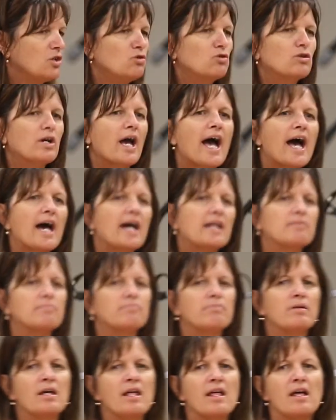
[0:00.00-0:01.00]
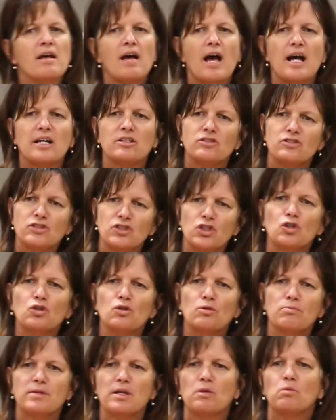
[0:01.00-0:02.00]
available in specialist
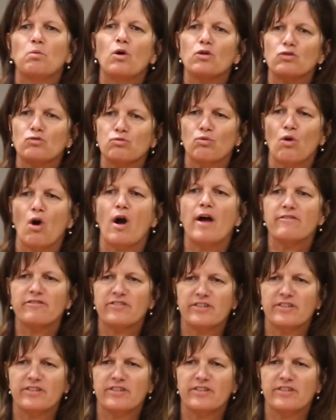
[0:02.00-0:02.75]
daycare services,